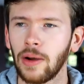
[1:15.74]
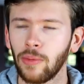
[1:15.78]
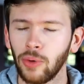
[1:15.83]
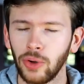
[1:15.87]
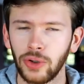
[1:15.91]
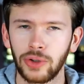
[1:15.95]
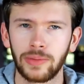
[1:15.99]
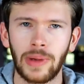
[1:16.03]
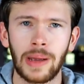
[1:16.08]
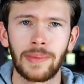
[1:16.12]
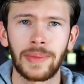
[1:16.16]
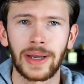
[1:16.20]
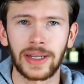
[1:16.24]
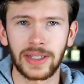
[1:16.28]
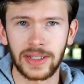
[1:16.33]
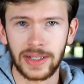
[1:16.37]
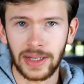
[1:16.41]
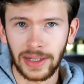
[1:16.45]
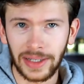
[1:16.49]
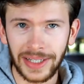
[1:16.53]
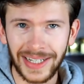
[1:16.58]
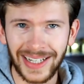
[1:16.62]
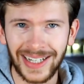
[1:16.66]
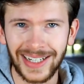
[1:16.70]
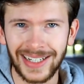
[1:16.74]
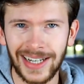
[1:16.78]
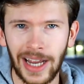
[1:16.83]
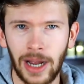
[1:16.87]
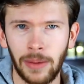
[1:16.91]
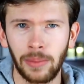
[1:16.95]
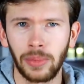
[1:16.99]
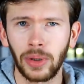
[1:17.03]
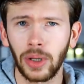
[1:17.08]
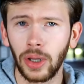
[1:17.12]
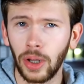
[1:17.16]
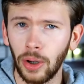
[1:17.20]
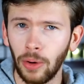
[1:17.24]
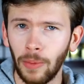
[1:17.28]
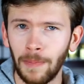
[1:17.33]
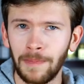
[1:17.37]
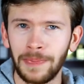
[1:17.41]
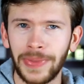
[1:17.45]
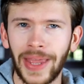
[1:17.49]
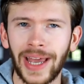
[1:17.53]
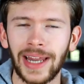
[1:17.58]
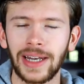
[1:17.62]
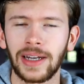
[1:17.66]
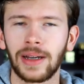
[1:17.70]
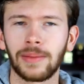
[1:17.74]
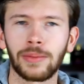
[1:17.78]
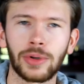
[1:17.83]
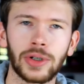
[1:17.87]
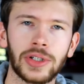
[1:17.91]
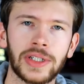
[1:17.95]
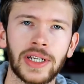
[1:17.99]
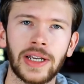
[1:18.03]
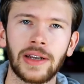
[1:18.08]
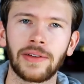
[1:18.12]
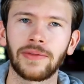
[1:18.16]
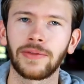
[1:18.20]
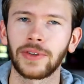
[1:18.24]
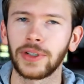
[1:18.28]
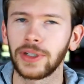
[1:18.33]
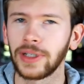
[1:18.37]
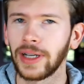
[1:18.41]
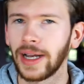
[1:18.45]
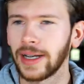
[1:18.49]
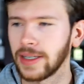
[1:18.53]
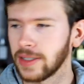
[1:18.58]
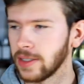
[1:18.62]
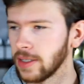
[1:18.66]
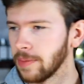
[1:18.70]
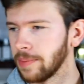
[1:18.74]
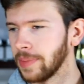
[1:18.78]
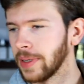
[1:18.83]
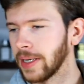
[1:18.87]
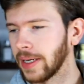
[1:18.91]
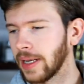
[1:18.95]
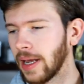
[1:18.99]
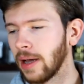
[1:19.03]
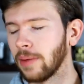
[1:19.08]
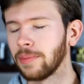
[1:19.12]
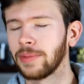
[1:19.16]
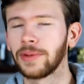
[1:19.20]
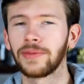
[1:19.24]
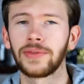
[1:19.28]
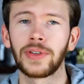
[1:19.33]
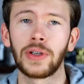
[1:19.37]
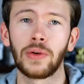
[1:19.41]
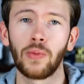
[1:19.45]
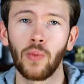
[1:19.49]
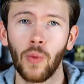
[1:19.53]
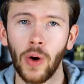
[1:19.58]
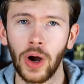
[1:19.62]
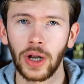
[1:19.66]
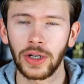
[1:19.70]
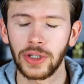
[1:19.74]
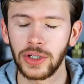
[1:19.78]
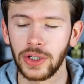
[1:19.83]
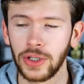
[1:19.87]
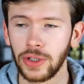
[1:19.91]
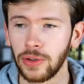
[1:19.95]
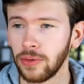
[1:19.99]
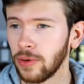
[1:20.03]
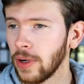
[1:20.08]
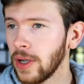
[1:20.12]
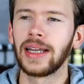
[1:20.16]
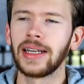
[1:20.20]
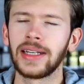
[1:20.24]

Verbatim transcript: I will do my best to link it down below at number ten for you guys to pick up if you want to.